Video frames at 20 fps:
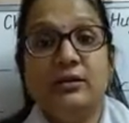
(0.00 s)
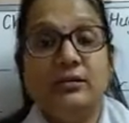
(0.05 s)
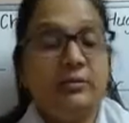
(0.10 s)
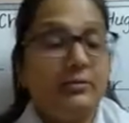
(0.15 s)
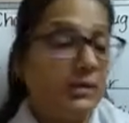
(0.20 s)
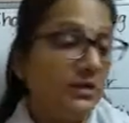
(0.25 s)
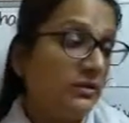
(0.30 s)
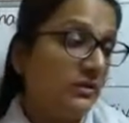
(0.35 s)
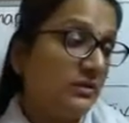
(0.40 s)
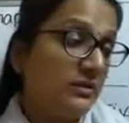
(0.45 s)

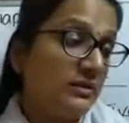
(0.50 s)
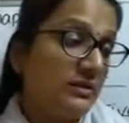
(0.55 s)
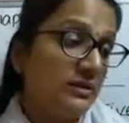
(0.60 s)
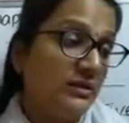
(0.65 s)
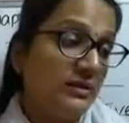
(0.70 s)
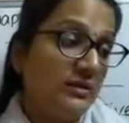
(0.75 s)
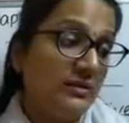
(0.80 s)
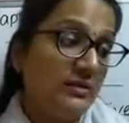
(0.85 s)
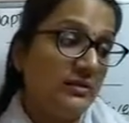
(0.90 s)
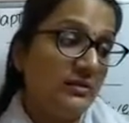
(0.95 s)
because
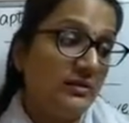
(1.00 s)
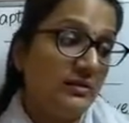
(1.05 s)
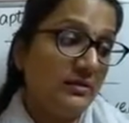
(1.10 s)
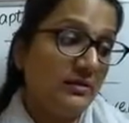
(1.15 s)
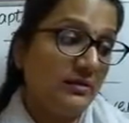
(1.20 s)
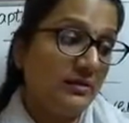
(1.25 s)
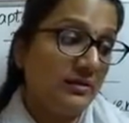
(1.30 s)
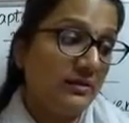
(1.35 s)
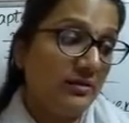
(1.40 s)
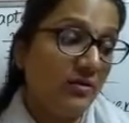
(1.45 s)

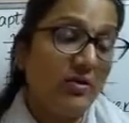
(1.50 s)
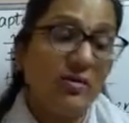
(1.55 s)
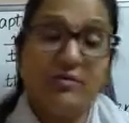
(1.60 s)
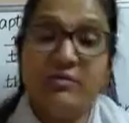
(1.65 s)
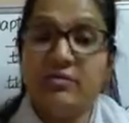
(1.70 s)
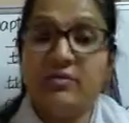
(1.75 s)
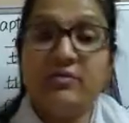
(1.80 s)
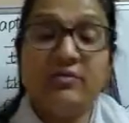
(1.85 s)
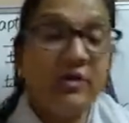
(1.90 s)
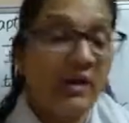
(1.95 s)

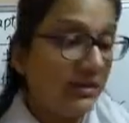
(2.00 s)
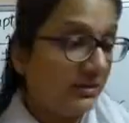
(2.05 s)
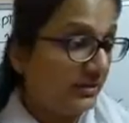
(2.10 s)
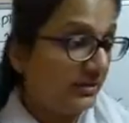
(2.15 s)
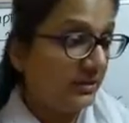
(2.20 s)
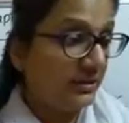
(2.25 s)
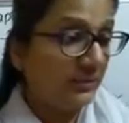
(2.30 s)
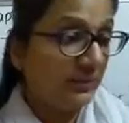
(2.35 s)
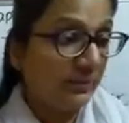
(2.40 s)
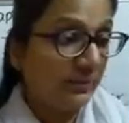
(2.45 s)
of a flood.